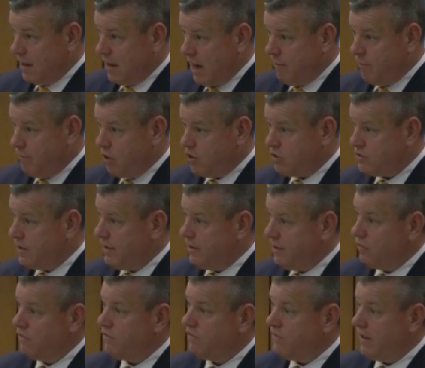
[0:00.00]
I personally
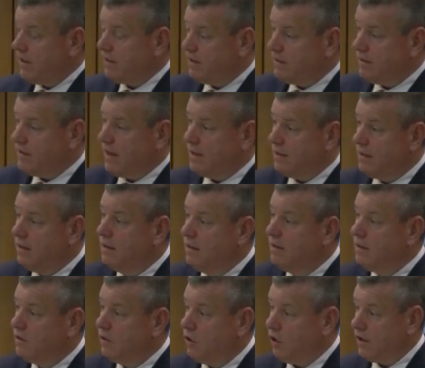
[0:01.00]
don't think that that
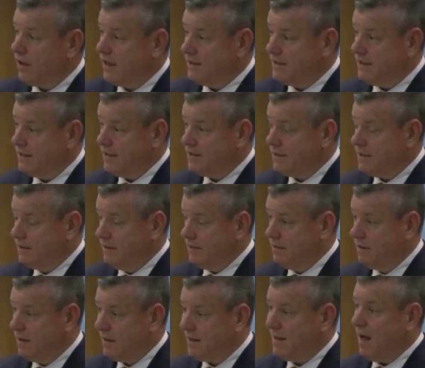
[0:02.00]

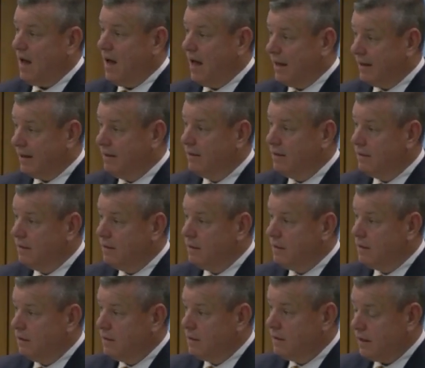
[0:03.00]
organisation can,
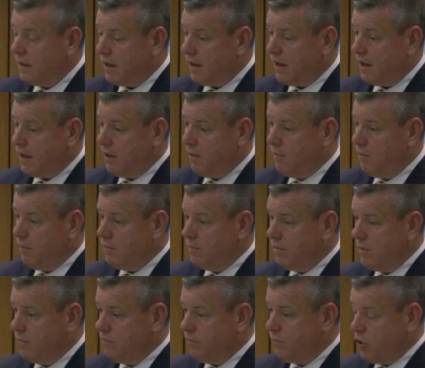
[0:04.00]

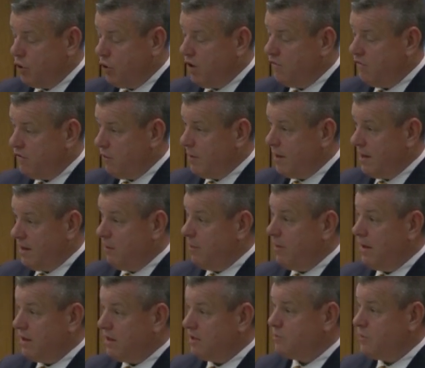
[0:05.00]
purely from an
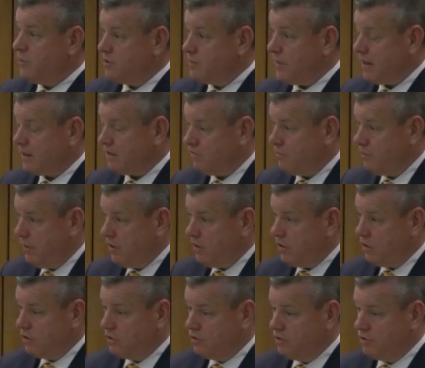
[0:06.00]
independence perspective,
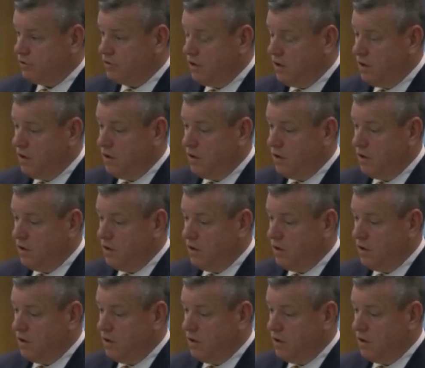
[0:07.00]
because